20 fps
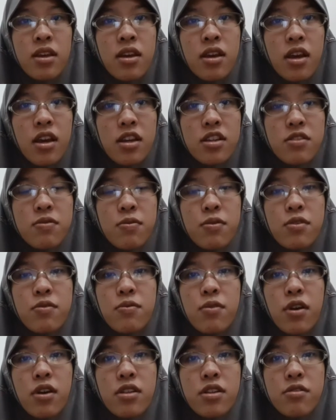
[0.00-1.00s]
As for
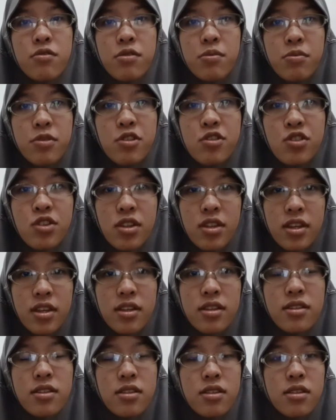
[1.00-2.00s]
what attribution
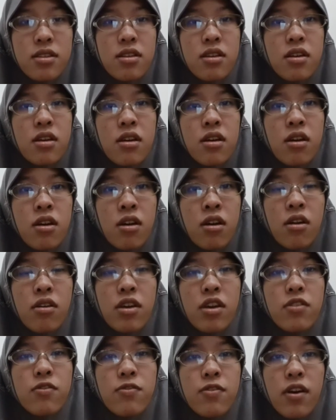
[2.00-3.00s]
is, Hogg
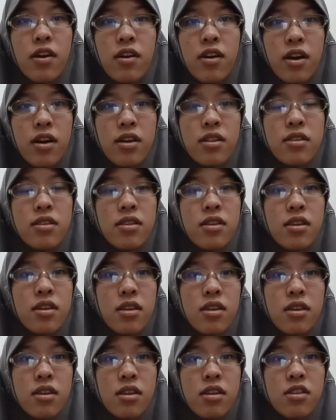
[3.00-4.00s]
and Fahan
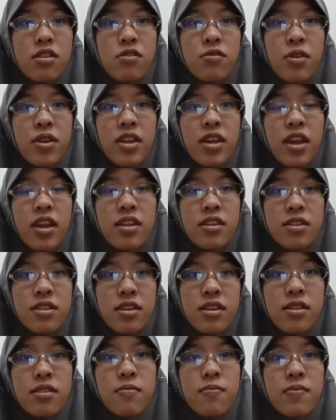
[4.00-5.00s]
in
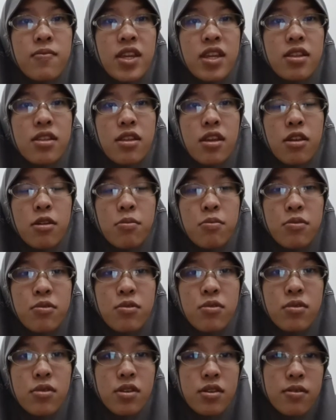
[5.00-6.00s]
2018 in their
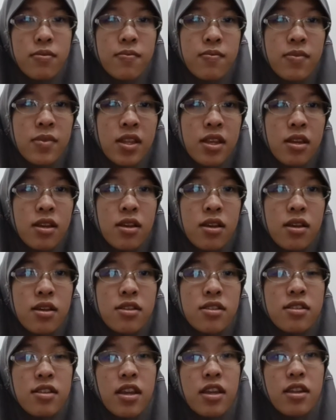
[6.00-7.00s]
book
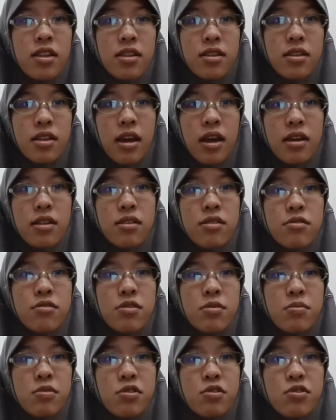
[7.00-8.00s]
stated that
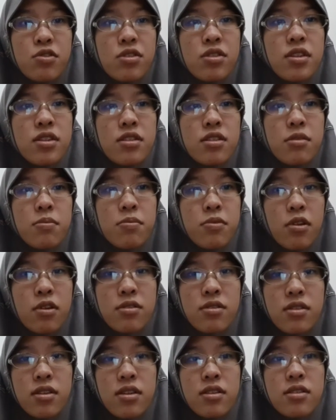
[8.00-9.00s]
attribution is the
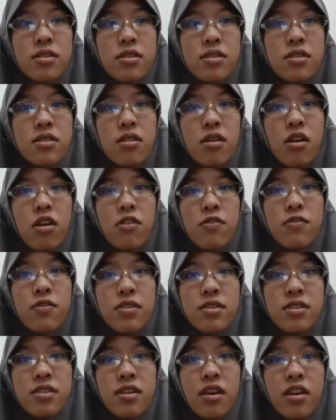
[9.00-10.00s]
process of
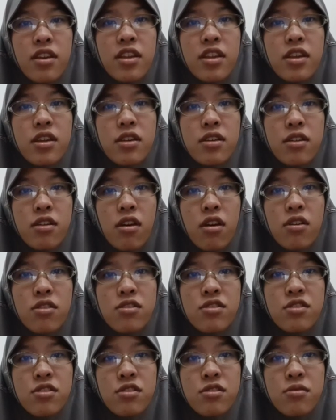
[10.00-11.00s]
assigning a
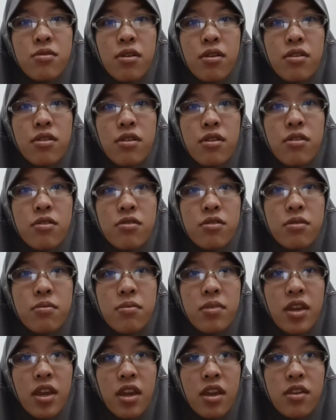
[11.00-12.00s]
cause to our own
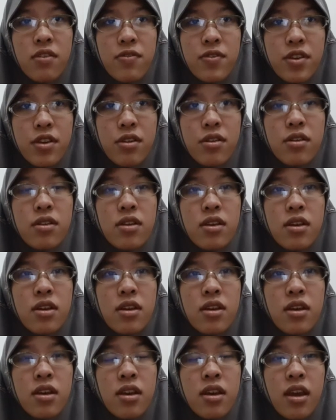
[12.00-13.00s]
behavior
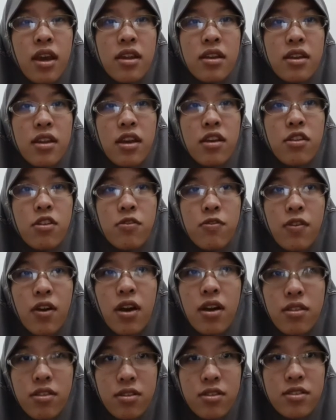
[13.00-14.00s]
and that of
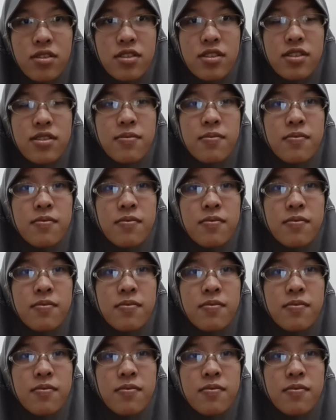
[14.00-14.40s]
others.